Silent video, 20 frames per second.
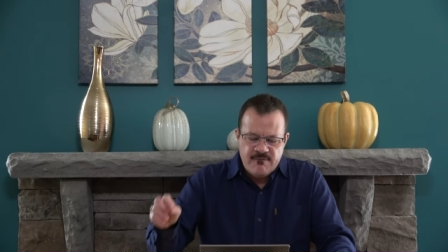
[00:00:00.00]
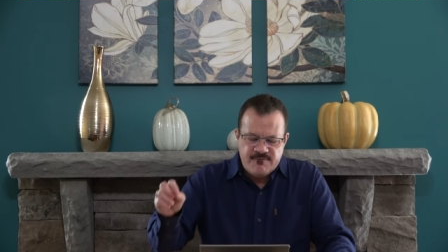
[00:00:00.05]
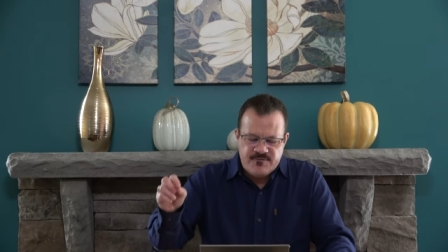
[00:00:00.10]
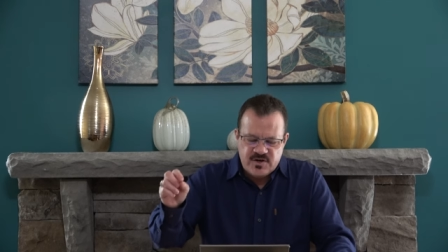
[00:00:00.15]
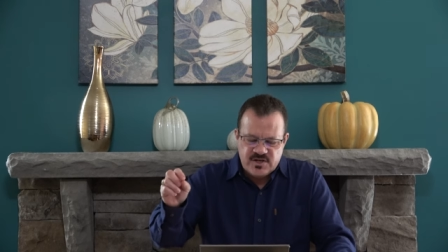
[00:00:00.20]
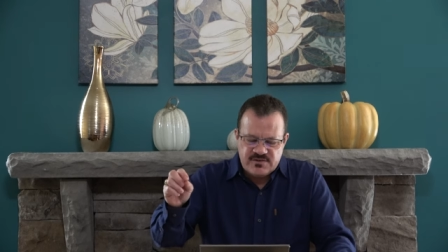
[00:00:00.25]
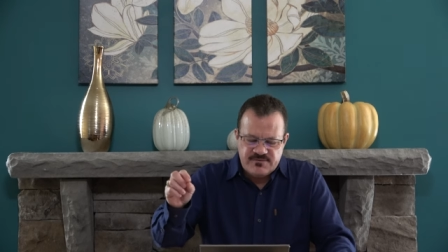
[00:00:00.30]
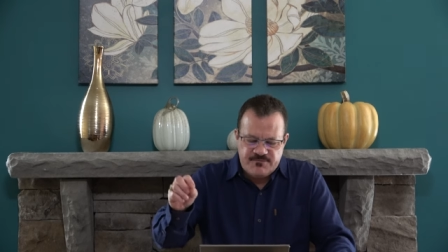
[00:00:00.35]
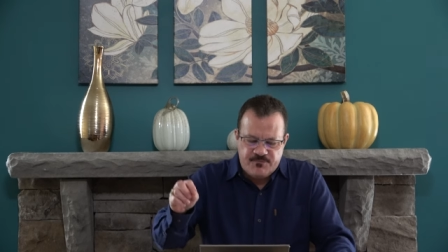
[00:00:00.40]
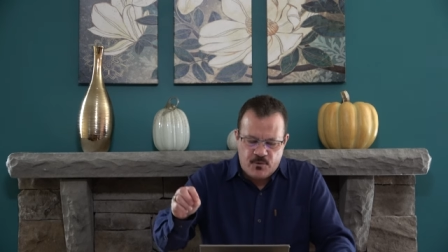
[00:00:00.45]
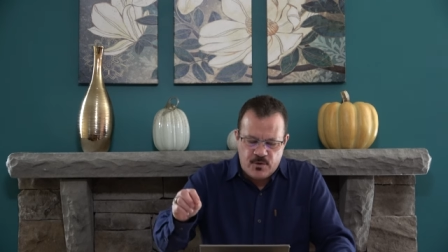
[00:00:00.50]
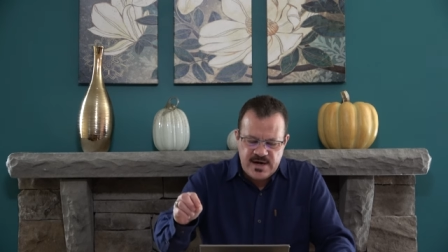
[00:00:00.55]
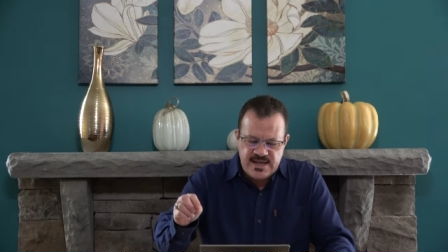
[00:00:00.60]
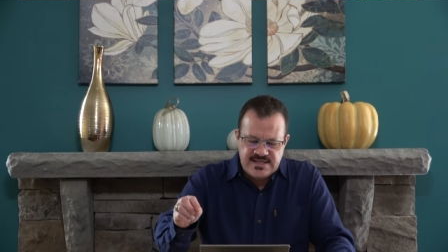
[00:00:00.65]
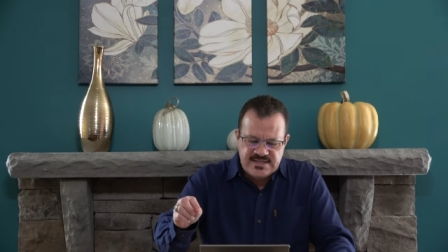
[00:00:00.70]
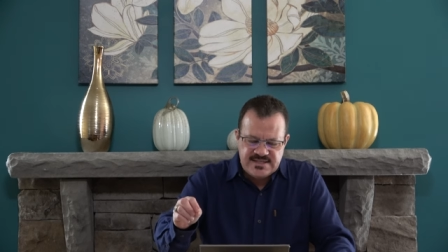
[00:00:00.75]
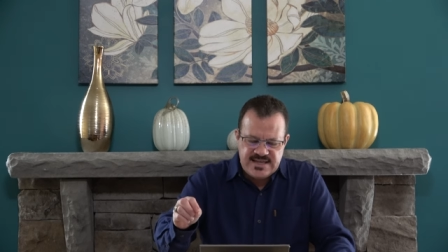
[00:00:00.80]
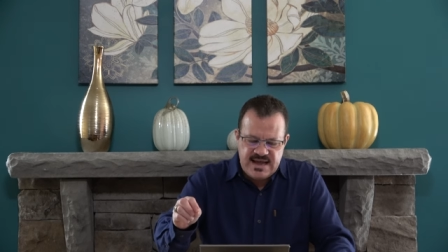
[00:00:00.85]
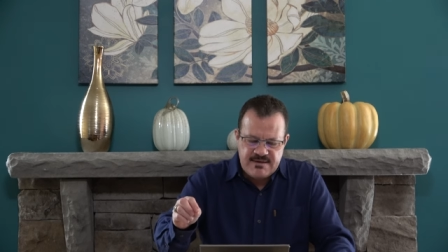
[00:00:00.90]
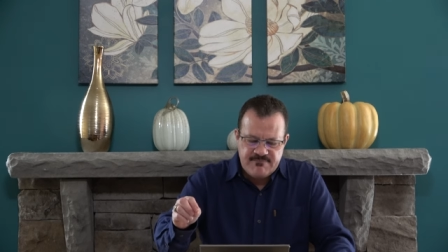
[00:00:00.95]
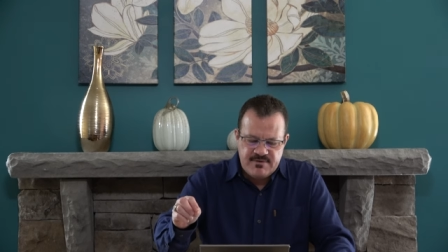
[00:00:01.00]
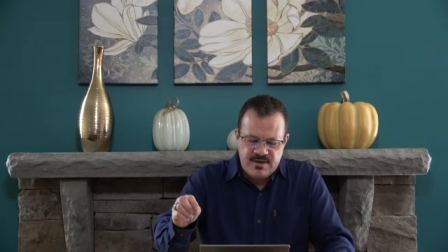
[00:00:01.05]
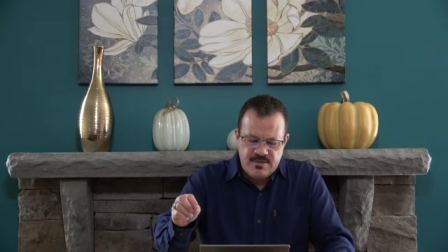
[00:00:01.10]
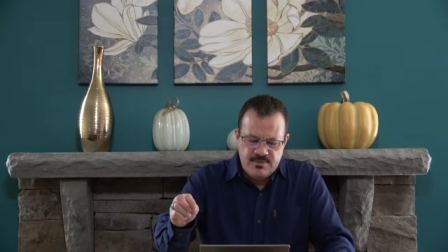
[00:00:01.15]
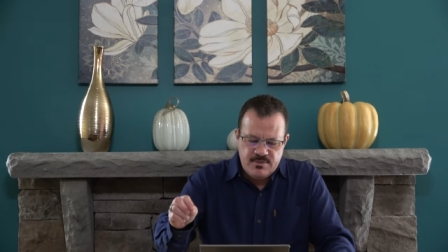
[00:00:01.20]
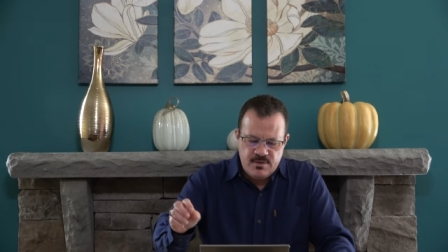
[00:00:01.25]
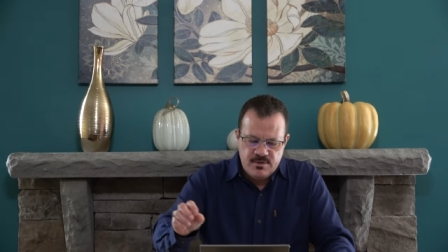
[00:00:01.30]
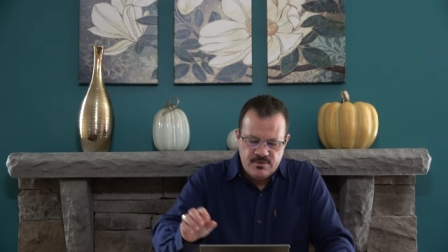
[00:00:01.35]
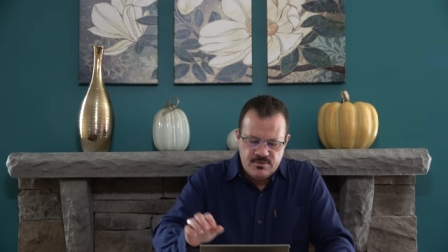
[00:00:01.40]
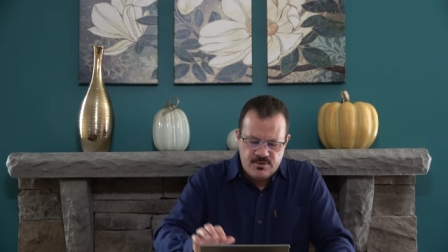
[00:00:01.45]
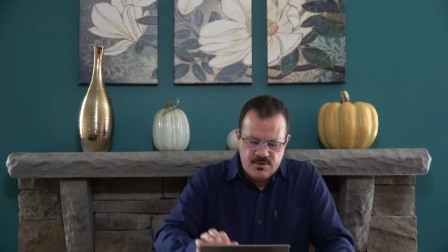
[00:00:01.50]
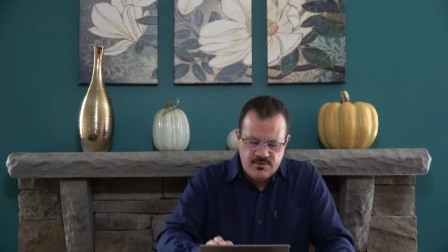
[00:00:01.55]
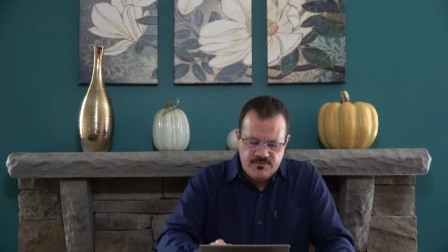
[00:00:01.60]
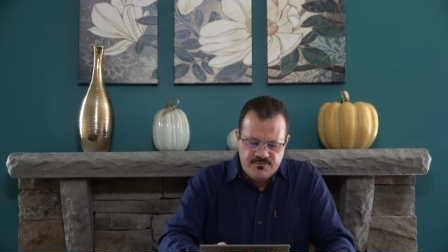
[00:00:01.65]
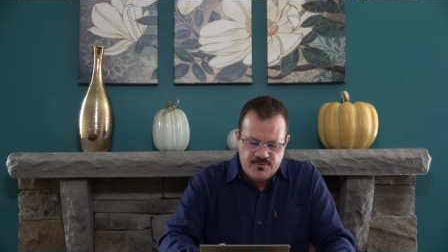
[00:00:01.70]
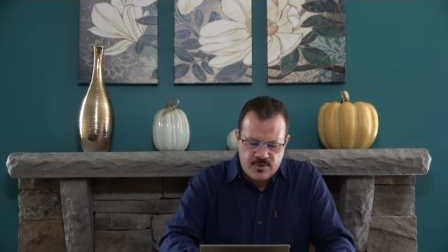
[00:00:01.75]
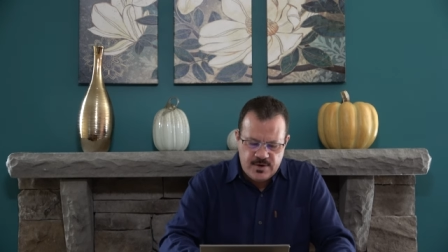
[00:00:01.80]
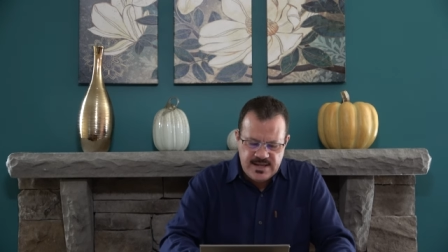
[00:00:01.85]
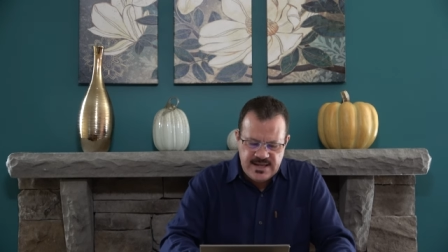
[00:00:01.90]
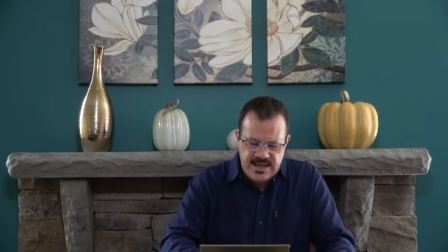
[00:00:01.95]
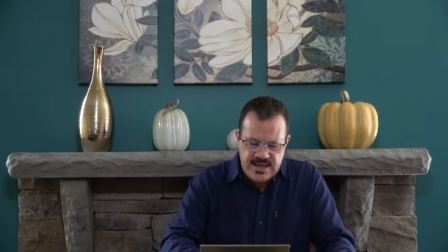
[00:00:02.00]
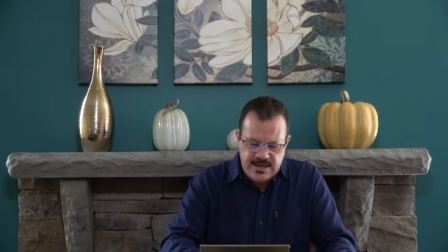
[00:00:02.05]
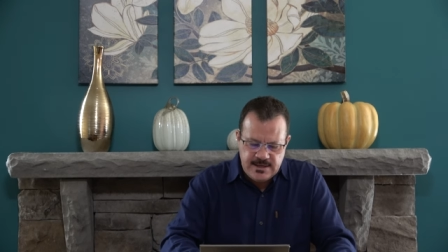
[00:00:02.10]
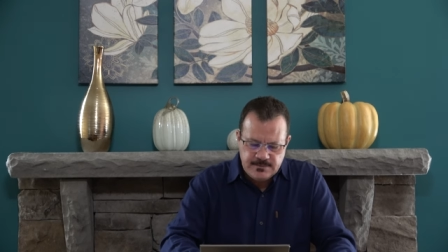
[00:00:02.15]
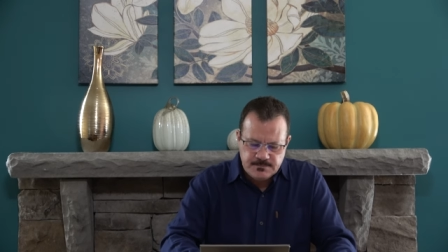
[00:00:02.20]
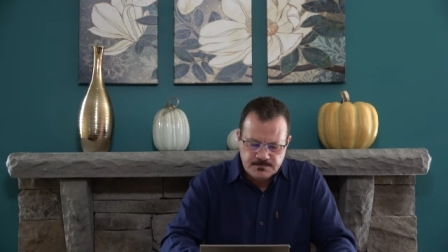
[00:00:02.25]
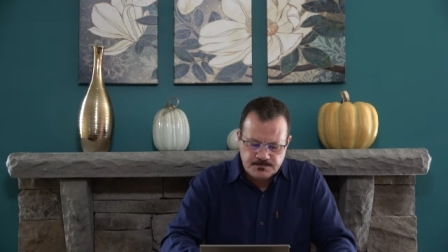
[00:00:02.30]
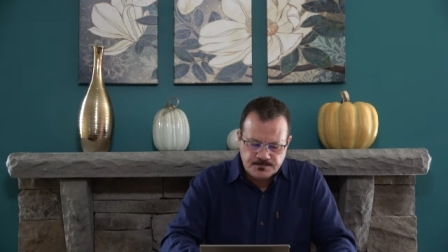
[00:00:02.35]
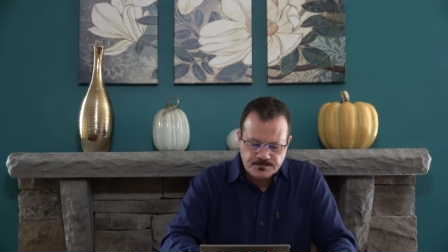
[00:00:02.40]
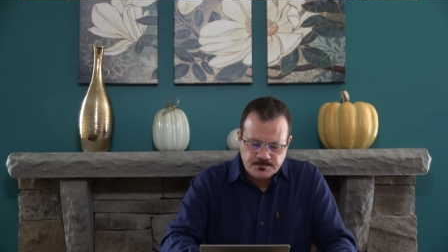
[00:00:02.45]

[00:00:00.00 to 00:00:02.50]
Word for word: verse 47 through 48.